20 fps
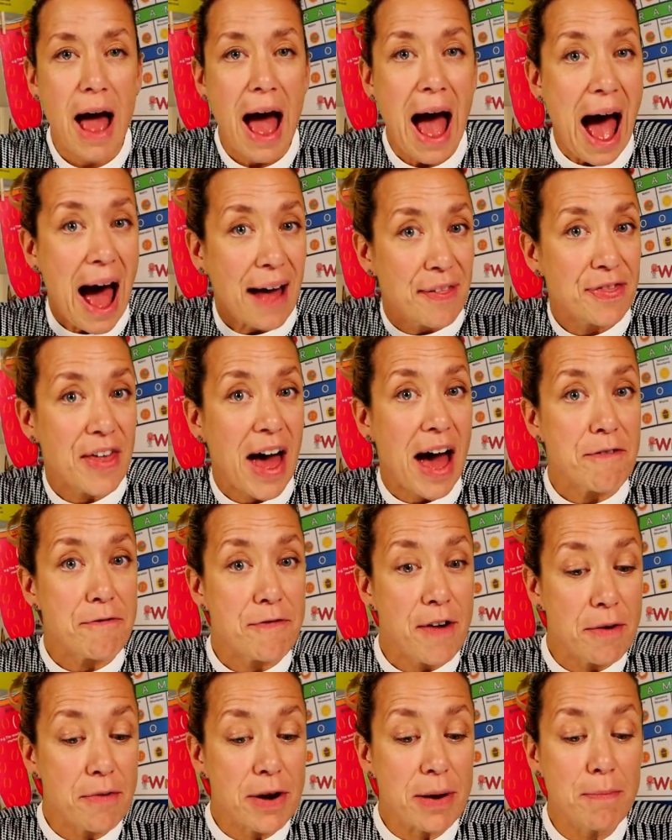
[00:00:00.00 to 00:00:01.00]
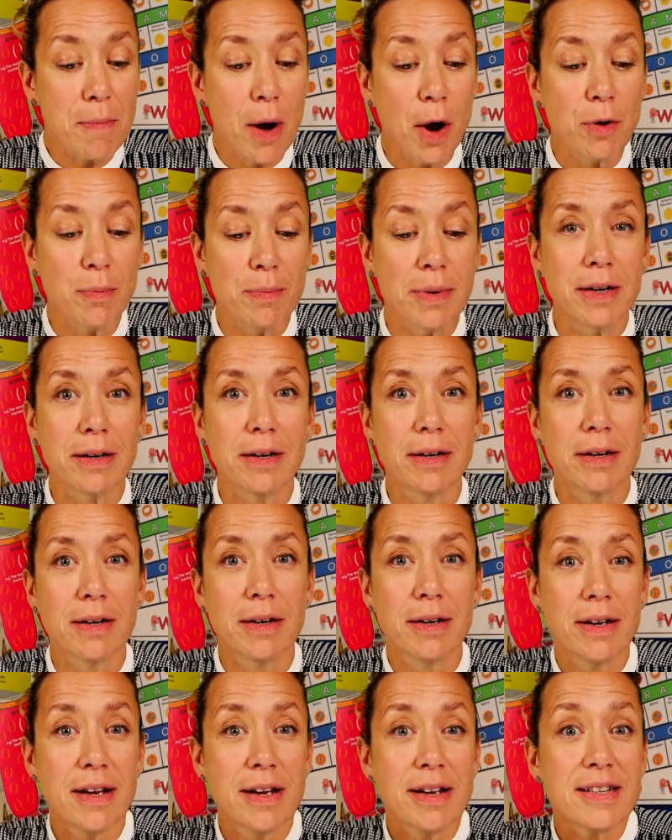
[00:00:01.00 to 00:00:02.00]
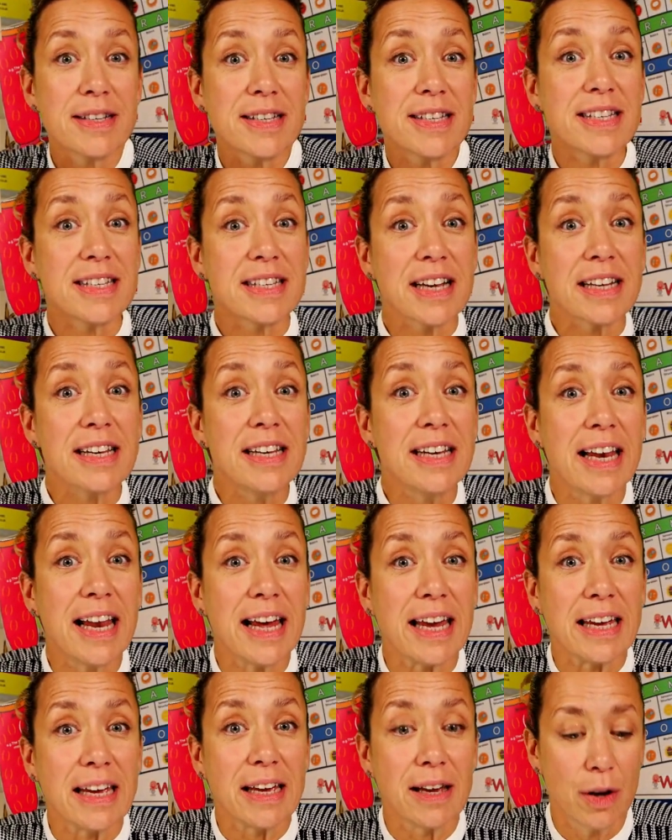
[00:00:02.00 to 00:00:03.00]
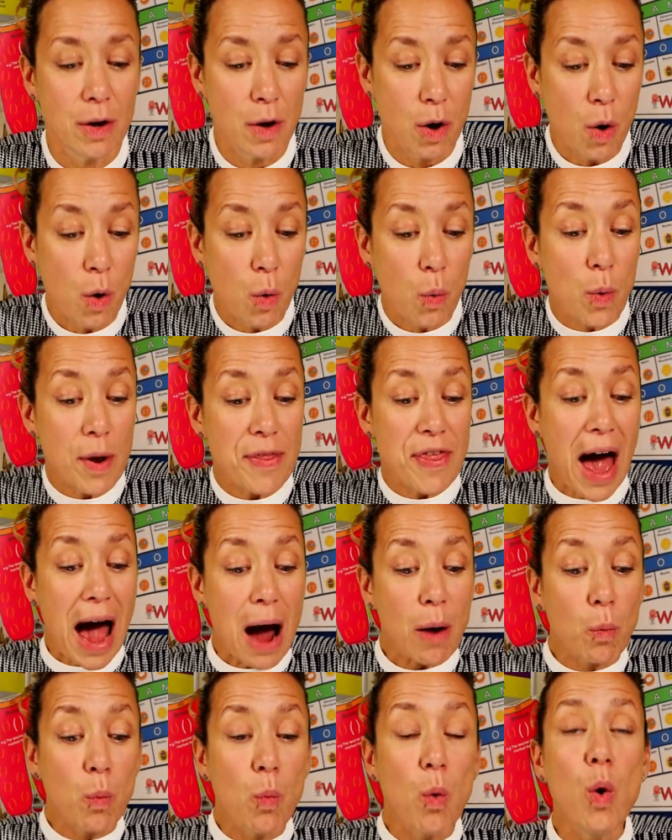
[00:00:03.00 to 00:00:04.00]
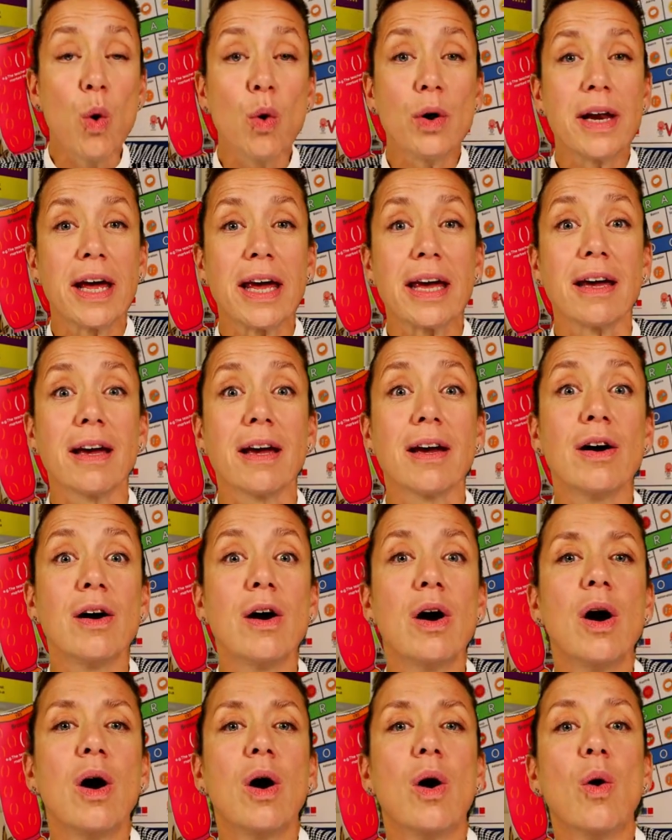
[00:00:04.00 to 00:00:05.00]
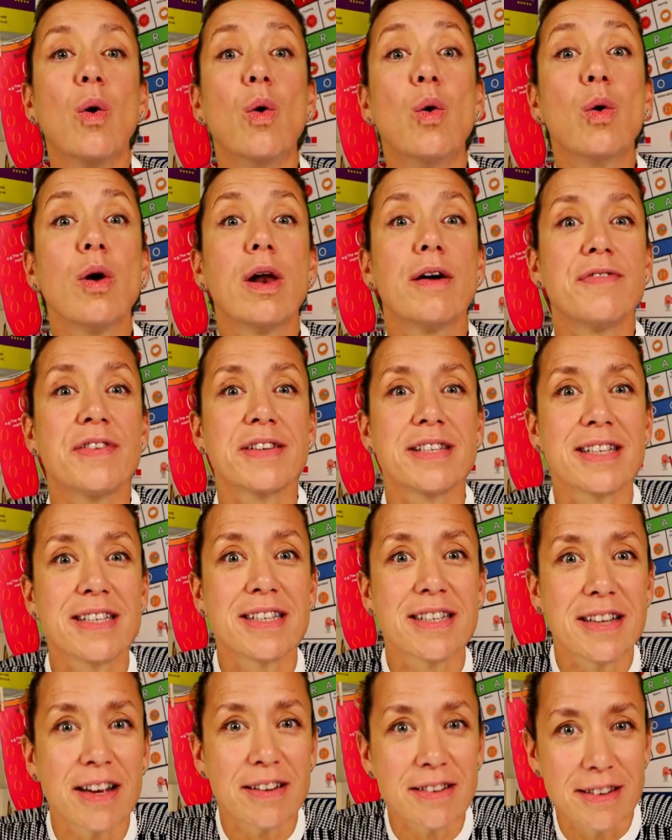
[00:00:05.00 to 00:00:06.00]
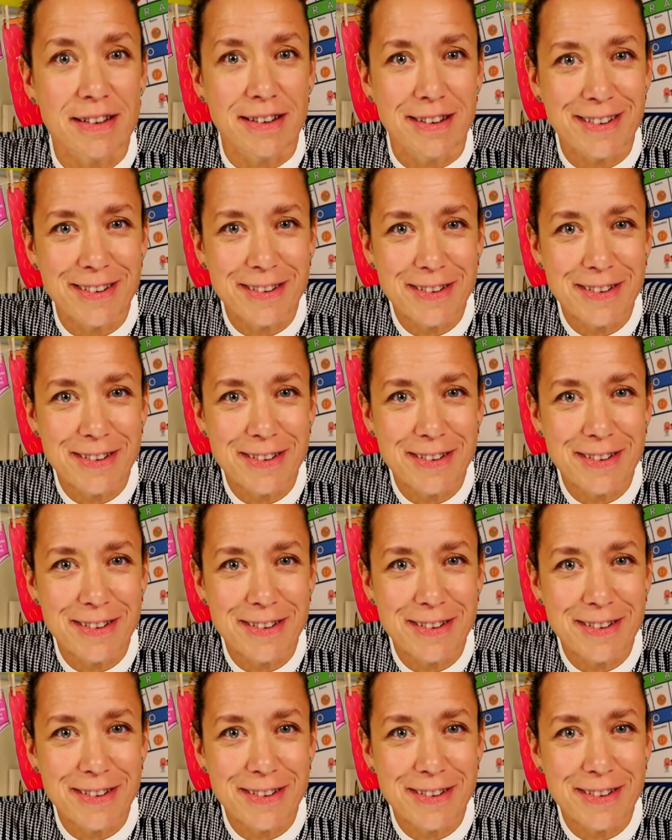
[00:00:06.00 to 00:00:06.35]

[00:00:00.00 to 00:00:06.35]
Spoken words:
at that very moment, suddenly, without warning, all of a sudden,